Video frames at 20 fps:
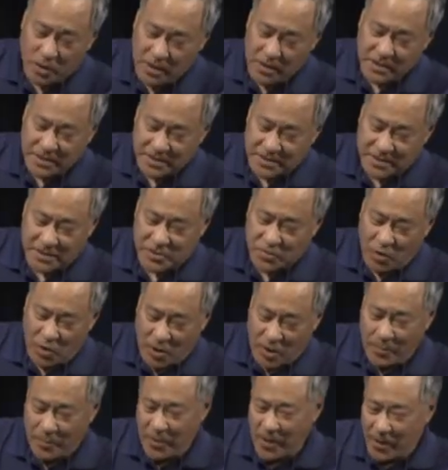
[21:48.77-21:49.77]
this is
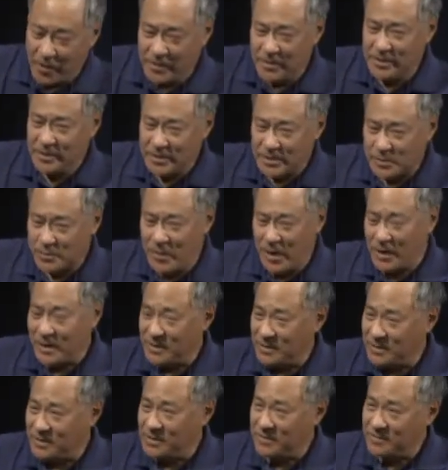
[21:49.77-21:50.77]
all part of the
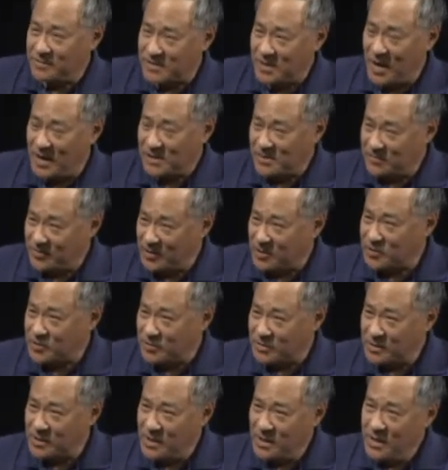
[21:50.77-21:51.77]
speculative science yeah.
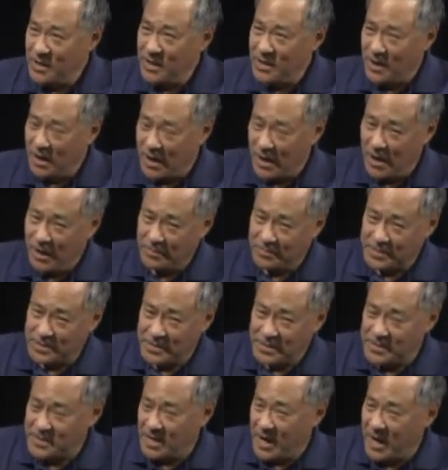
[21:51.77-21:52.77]
fiction. Yeah. Um,
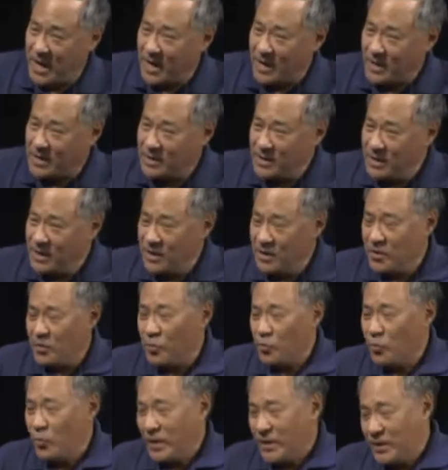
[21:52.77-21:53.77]
today,
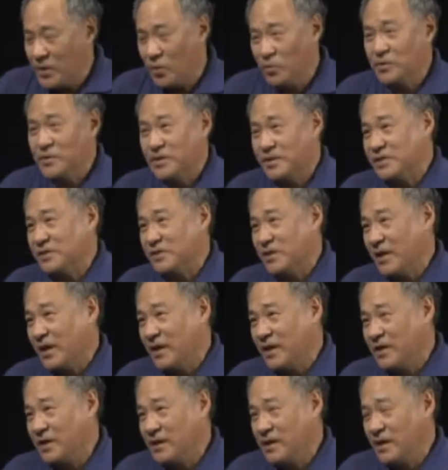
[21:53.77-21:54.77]
we know this
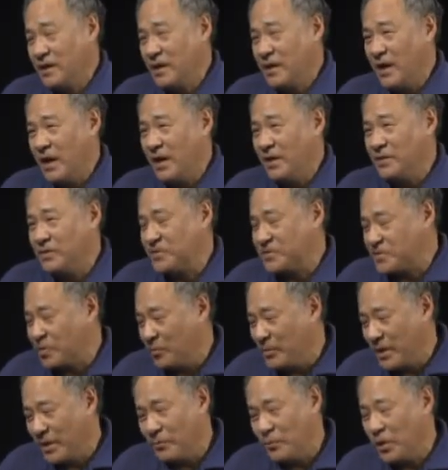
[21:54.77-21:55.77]
thing, yeah. and so
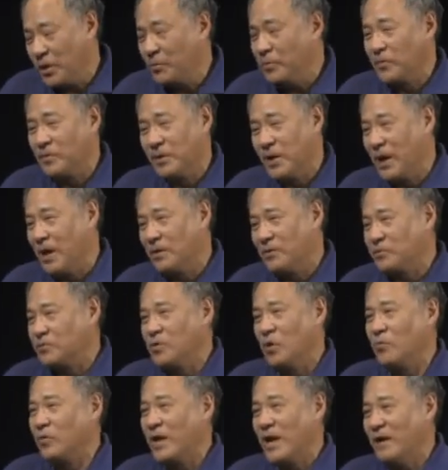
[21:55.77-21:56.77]
many people now
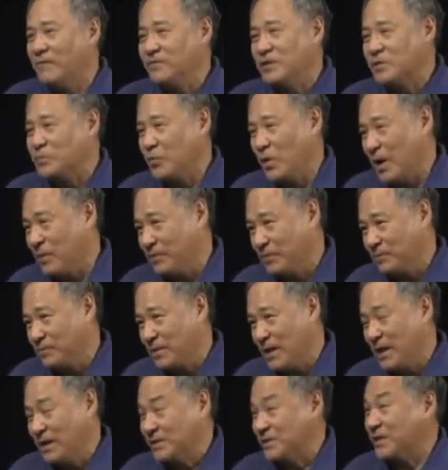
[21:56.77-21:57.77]
don't have this problem
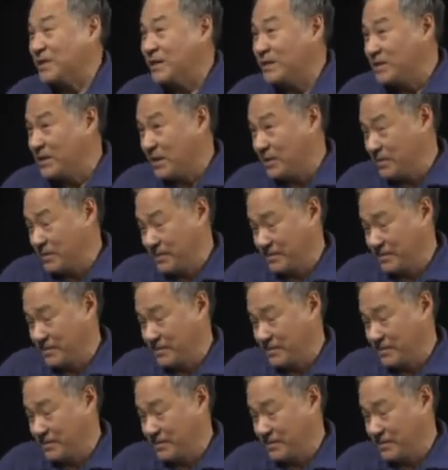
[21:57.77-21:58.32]
as he did.